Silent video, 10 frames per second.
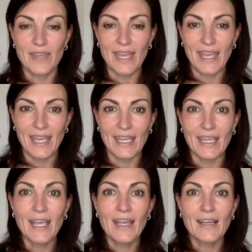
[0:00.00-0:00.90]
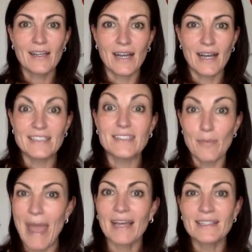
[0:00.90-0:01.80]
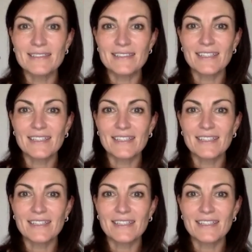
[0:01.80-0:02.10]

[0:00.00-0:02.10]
a demand.